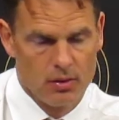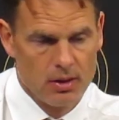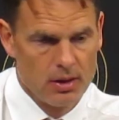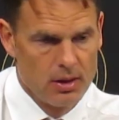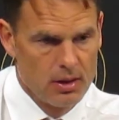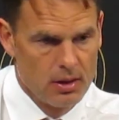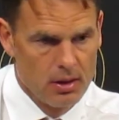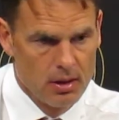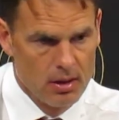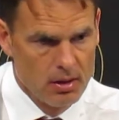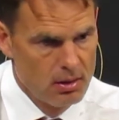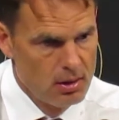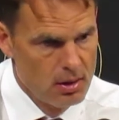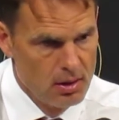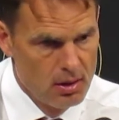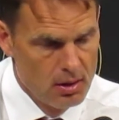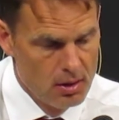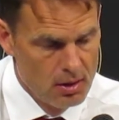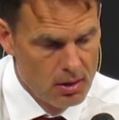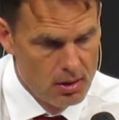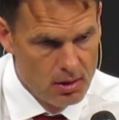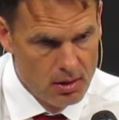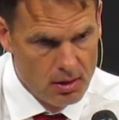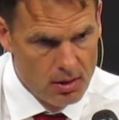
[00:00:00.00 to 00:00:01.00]
And
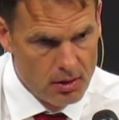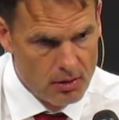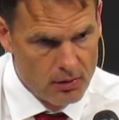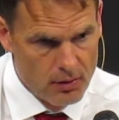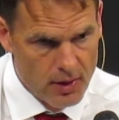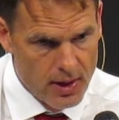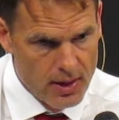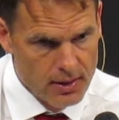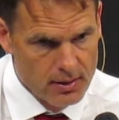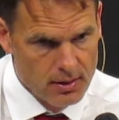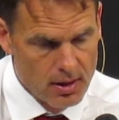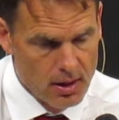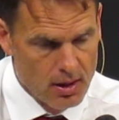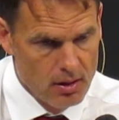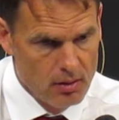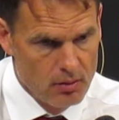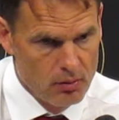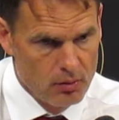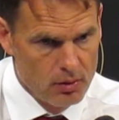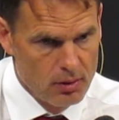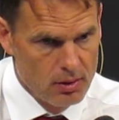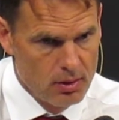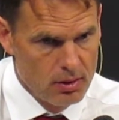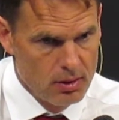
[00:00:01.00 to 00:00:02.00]
right
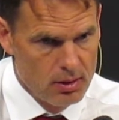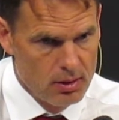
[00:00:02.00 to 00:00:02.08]
now,